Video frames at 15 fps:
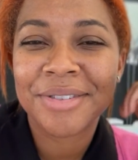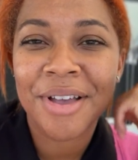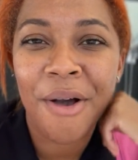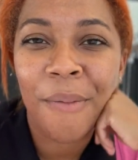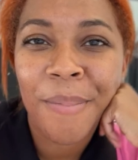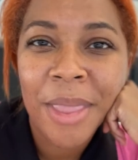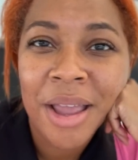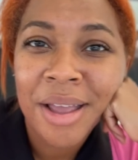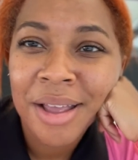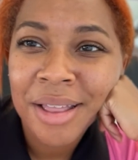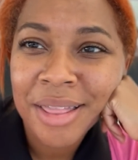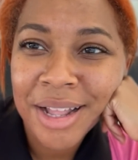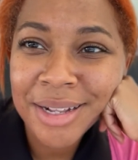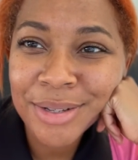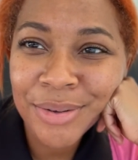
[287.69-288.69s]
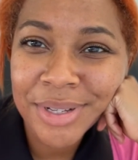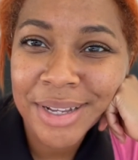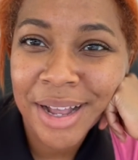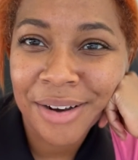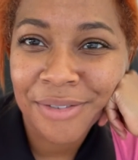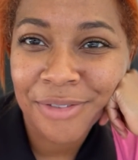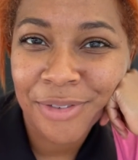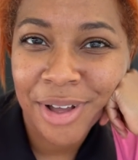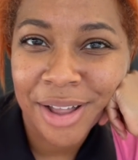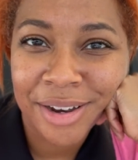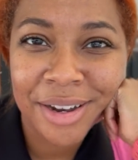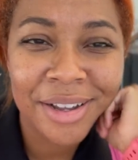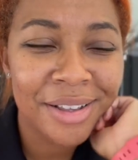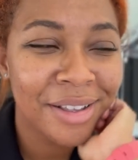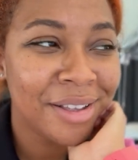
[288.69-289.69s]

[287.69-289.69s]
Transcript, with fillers: So that's always kind of fun.